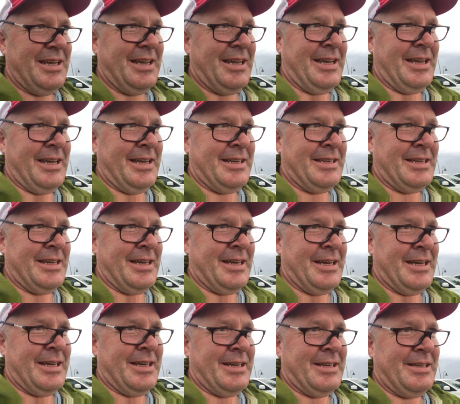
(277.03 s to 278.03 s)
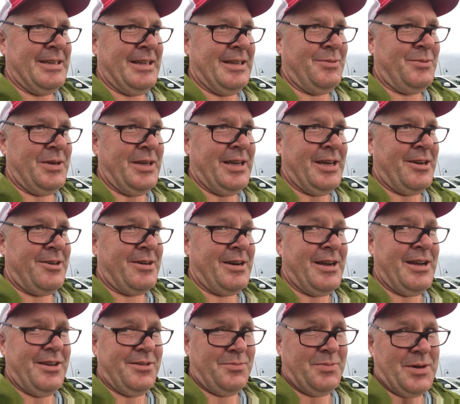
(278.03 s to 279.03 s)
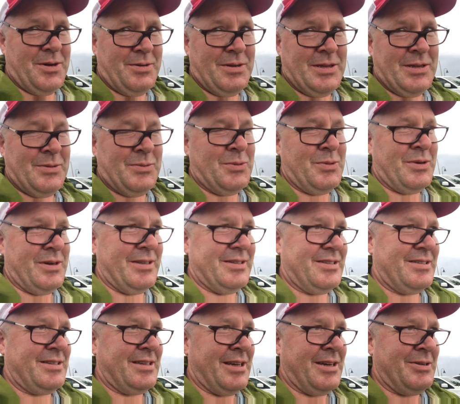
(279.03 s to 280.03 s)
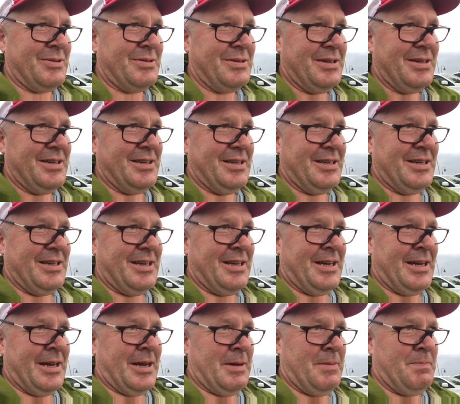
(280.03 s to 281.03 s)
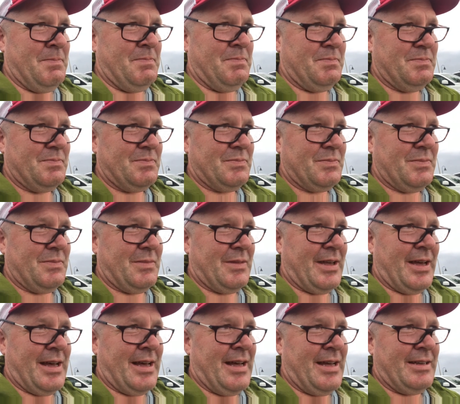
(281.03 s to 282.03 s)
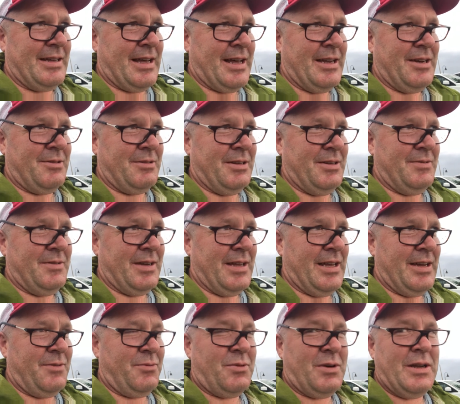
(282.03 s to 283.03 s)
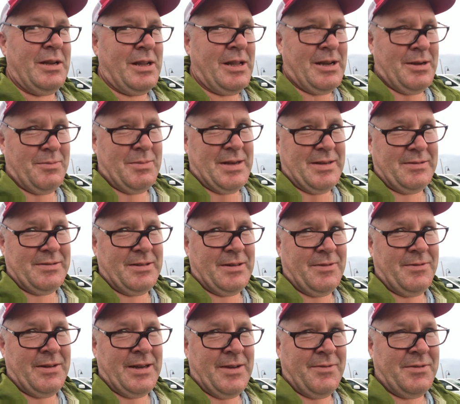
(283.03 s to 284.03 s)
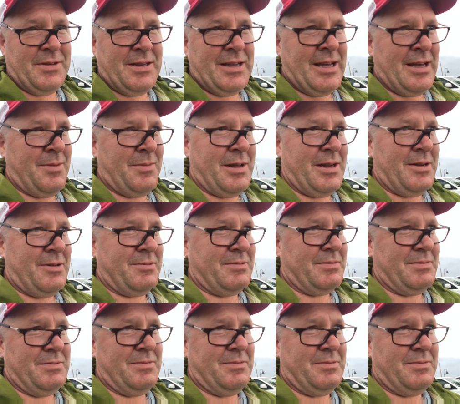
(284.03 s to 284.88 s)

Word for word: and uh, and we had our house broken in once. So um, I I don't even halfway lock my stuff half the time. I don't